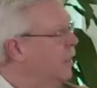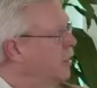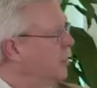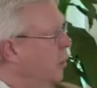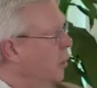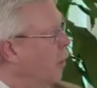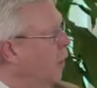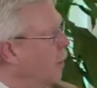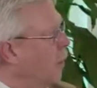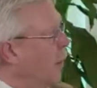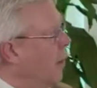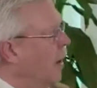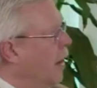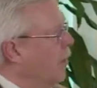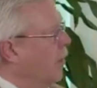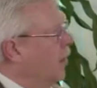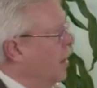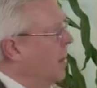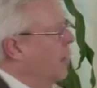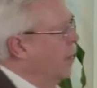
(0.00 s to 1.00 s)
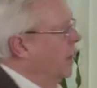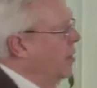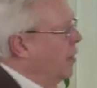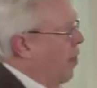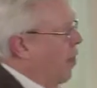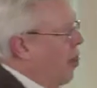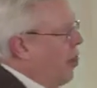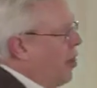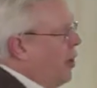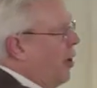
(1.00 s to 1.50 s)
So when we're out there in
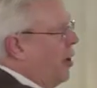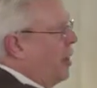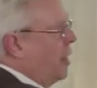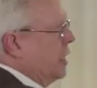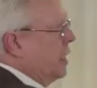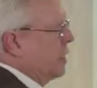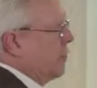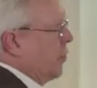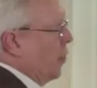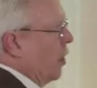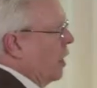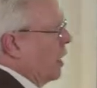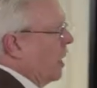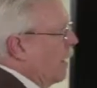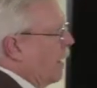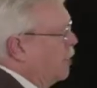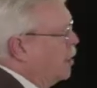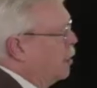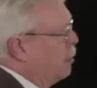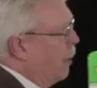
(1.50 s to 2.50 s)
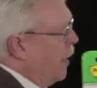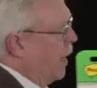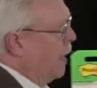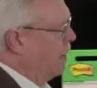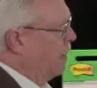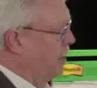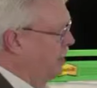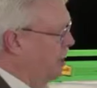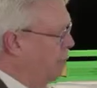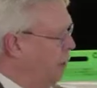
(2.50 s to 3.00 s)
the 30s for a
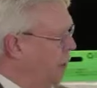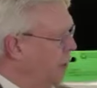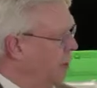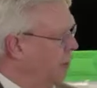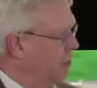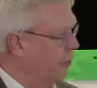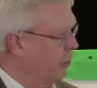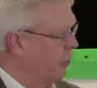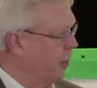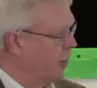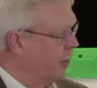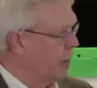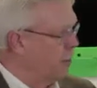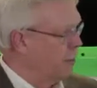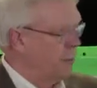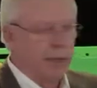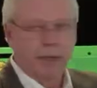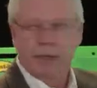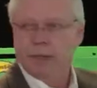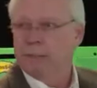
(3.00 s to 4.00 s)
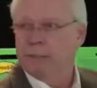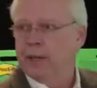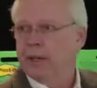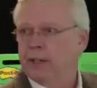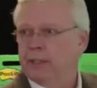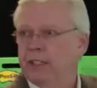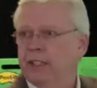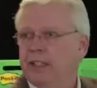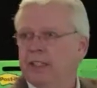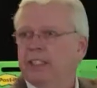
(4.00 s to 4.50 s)
lifespan typical for a company
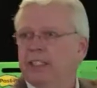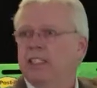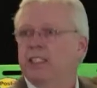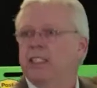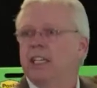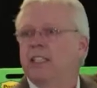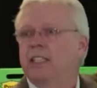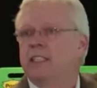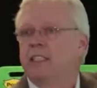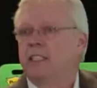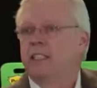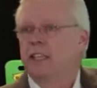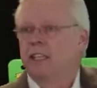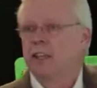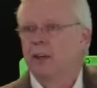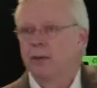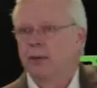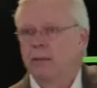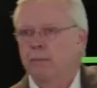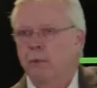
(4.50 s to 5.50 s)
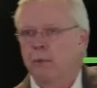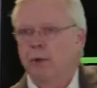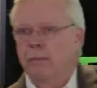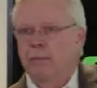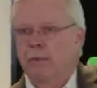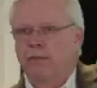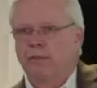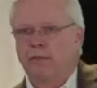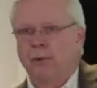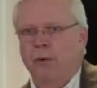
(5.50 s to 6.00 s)
compared to the 60 year and more
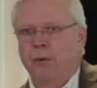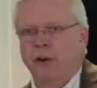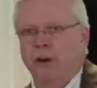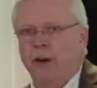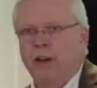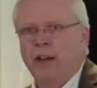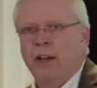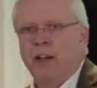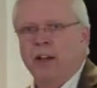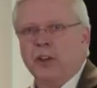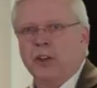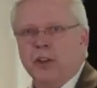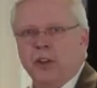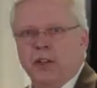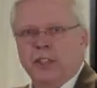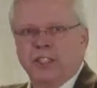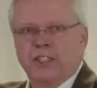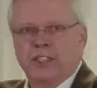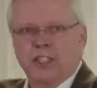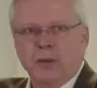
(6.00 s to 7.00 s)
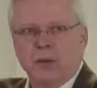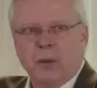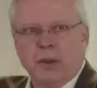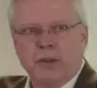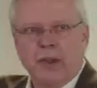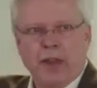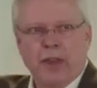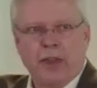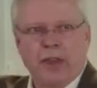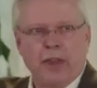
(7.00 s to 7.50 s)
before, you can see
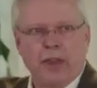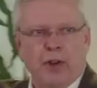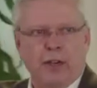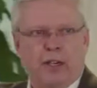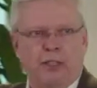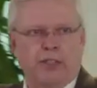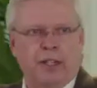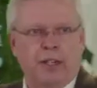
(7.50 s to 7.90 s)
where that third